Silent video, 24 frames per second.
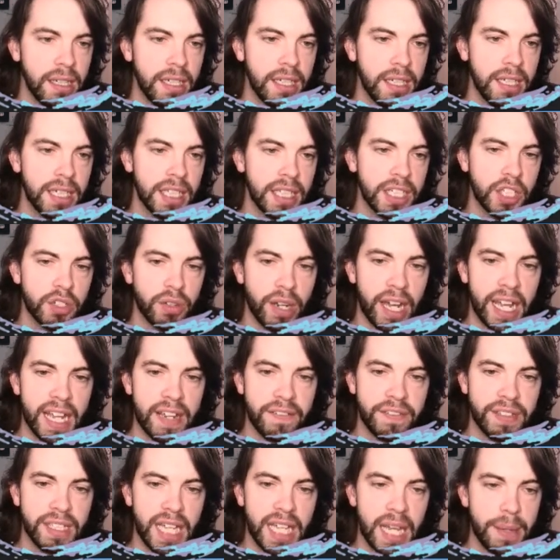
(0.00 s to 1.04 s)
and try it for
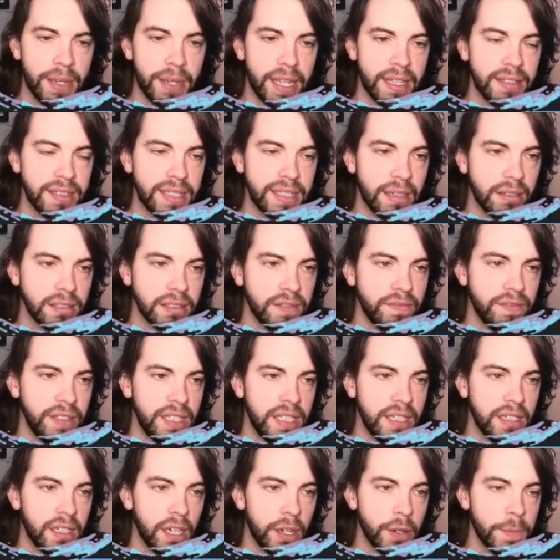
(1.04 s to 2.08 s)
the game against Celta
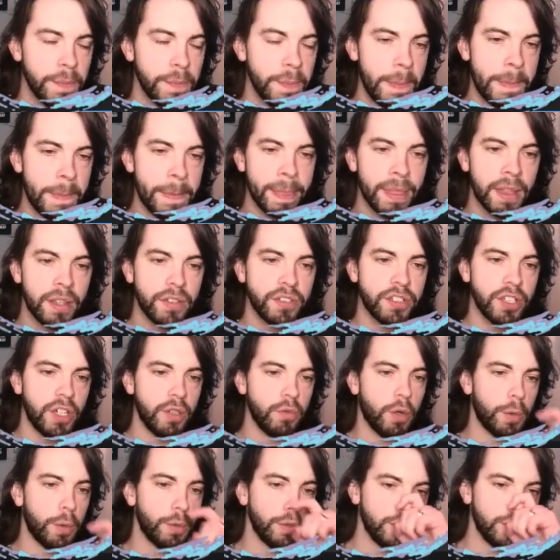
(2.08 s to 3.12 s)
Vigo. So
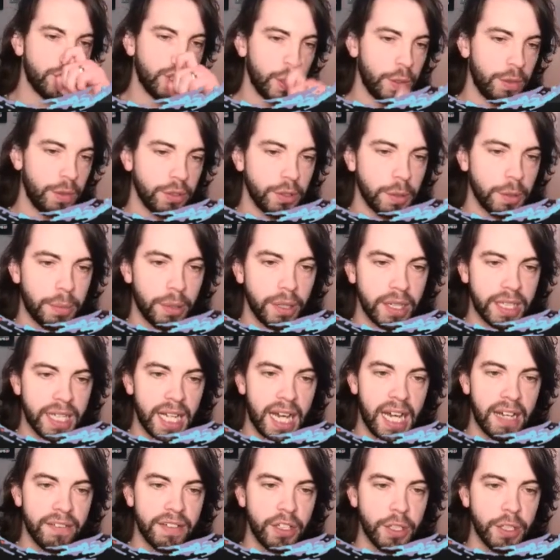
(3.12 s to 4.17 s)
what we'll do is we'll put
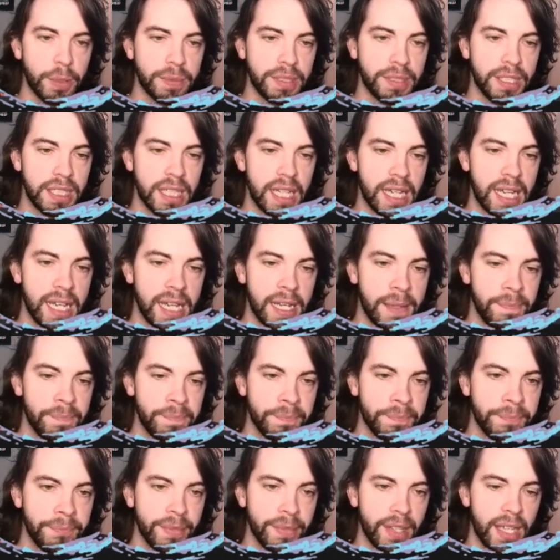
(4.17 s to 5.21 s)
Gavi up to there
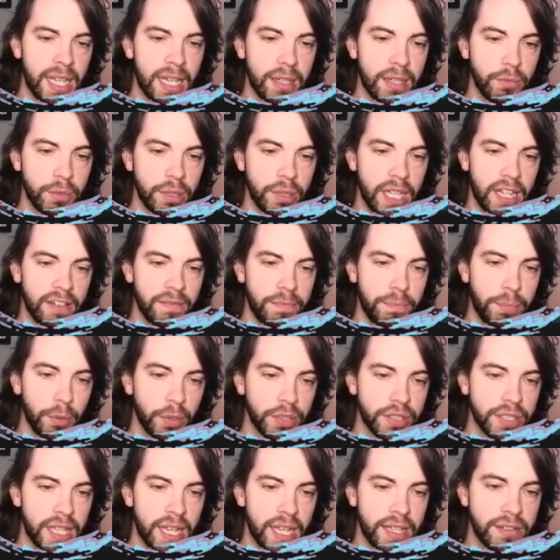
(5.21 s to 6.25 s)
and we'll have
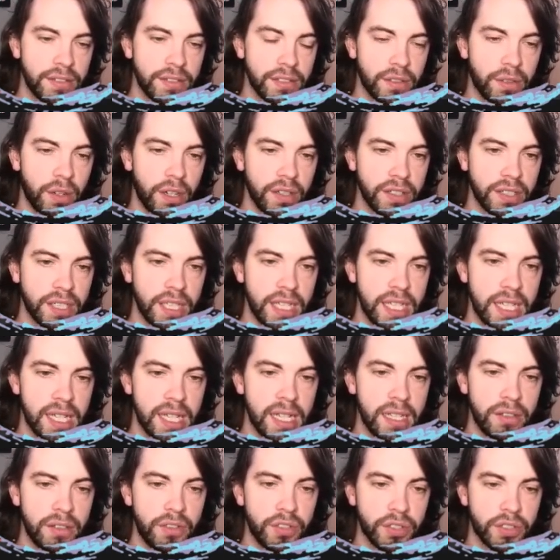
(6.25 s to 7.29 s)
Busquets across here,
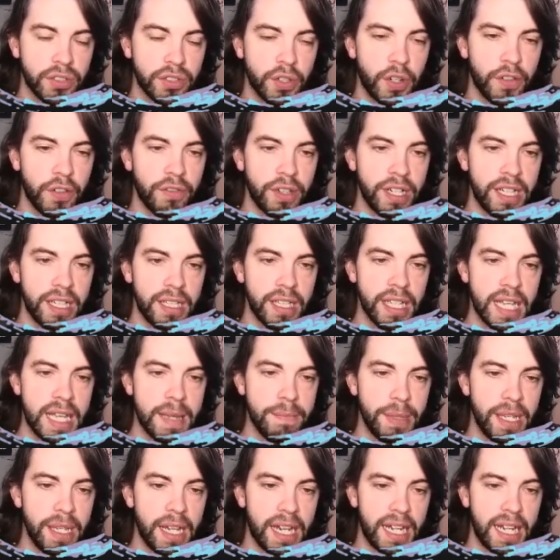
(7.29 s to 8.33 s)
just covering in
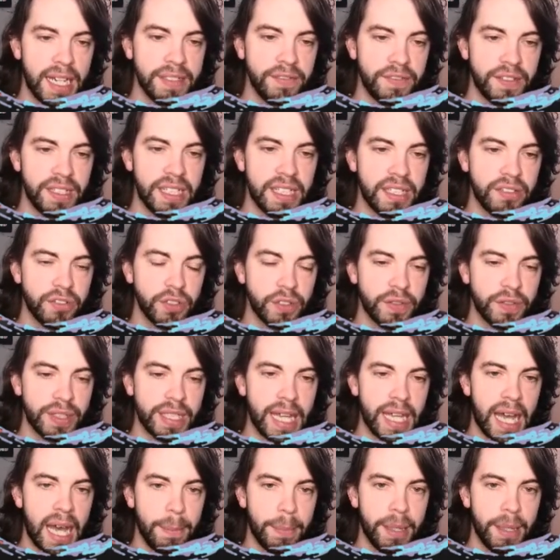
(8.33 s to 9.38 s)
behind for this sort of
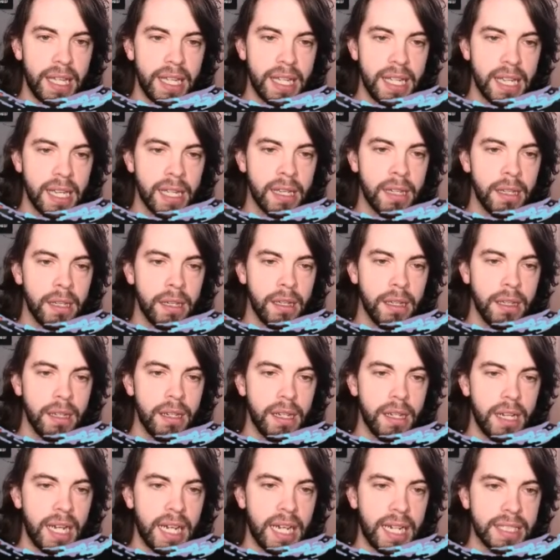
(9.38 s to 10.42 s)
gap here.
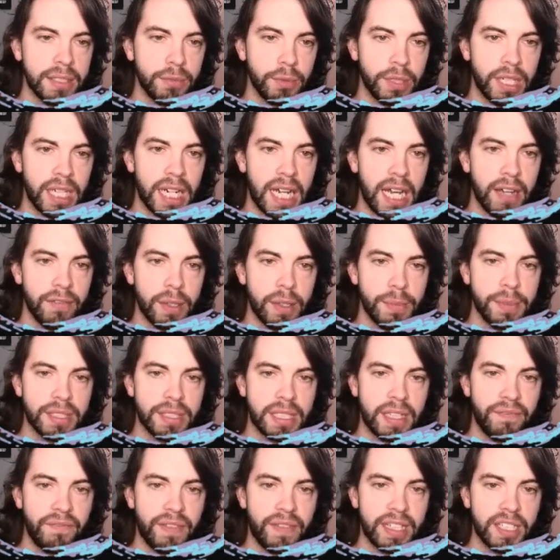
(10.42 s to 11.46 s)
And we're going to have him as an
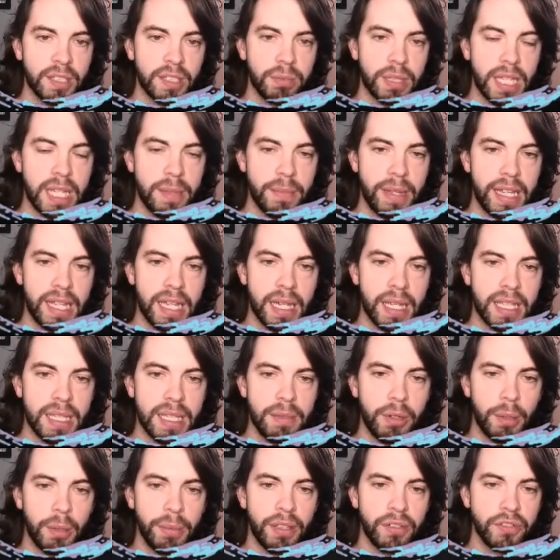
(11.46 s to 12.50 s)
advanced playmaker, I think
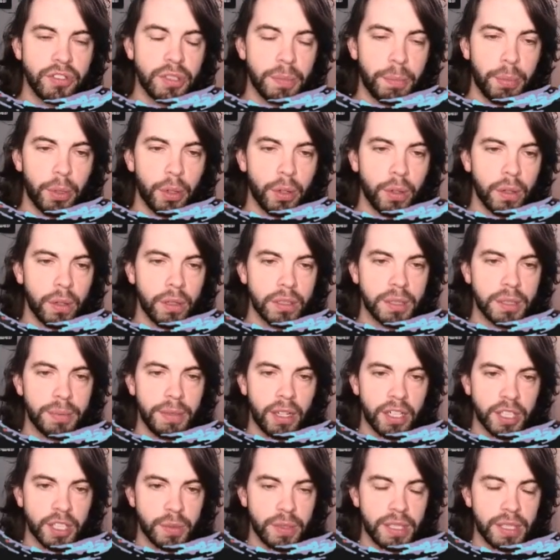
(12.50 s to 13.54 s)
probably on support, to be
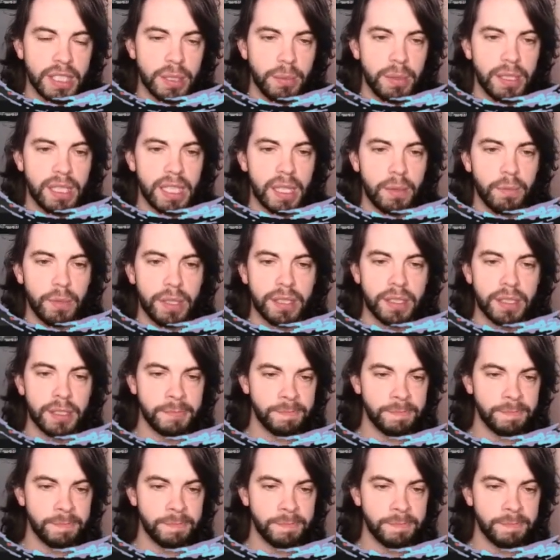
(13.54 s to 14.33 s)
honest with you, to begin with.